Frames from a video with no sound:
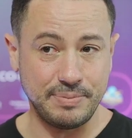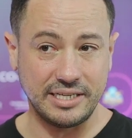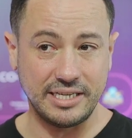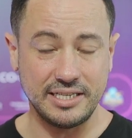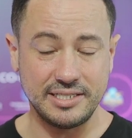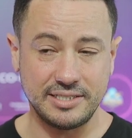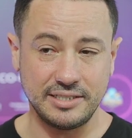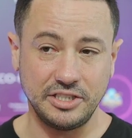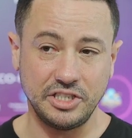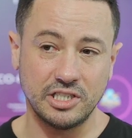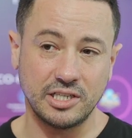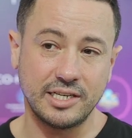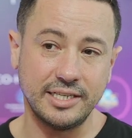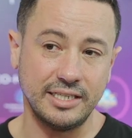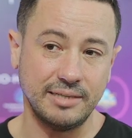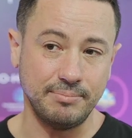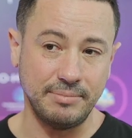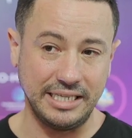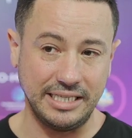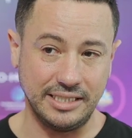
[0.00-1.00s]
because you're
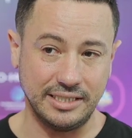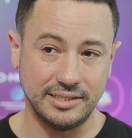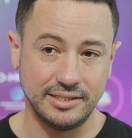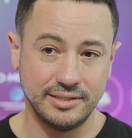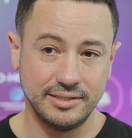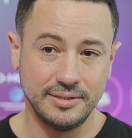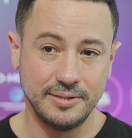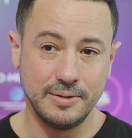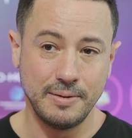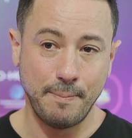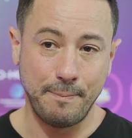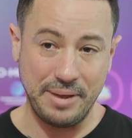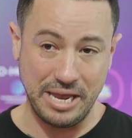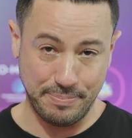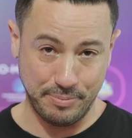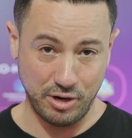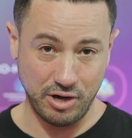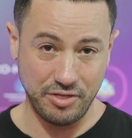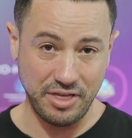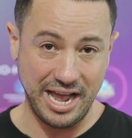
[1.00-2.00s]
going to meet
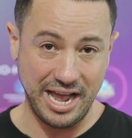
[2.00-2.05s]
people